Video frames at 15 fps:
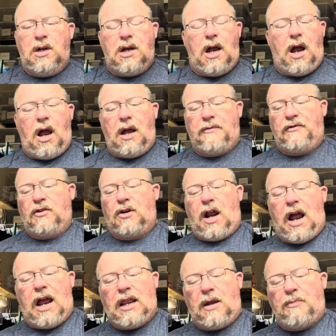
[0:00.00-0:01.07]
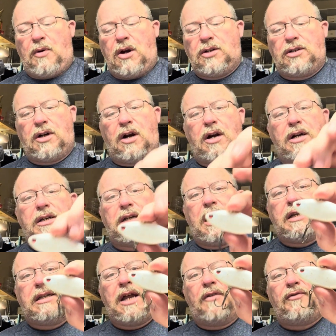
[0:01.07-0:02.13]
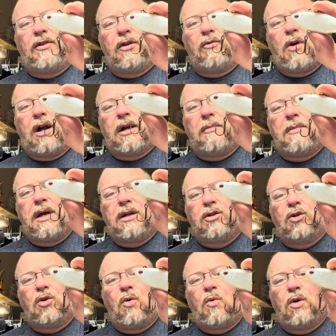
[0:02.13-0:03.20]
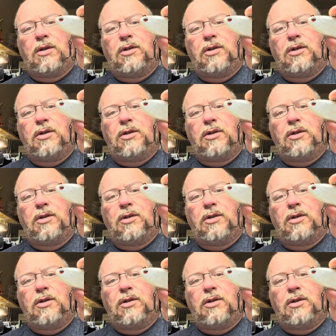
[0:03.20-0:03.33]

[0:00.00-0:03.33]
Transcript: If you're in highly pressured areas, I definitely recommend you going